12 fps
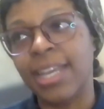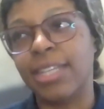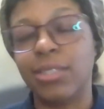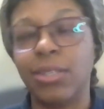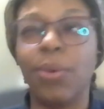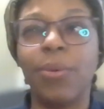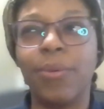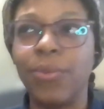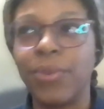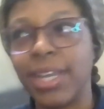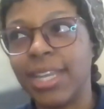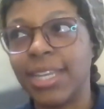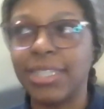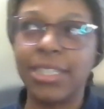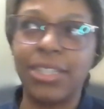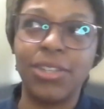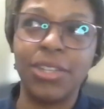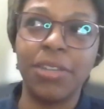And so what gets a
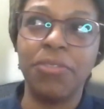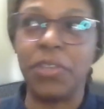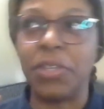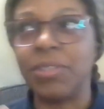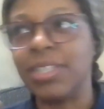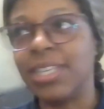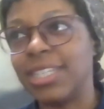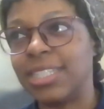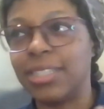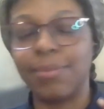little confusing is